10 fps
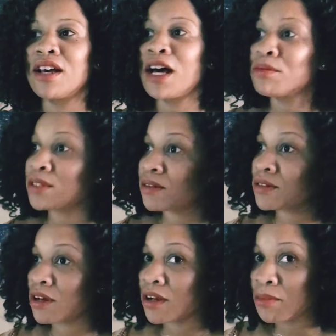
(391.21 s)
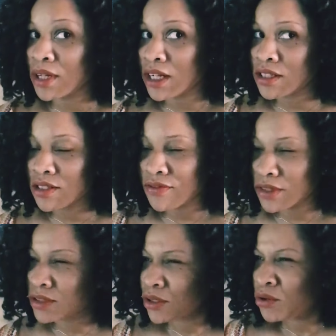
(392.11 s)
I'm so sorry, but I just
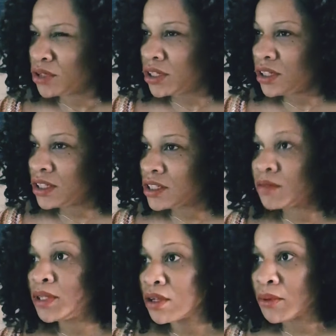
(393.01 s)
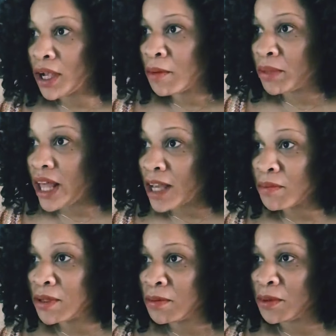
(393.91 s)
feel so good to be around black
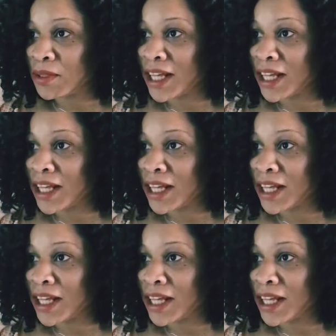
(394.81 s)
people.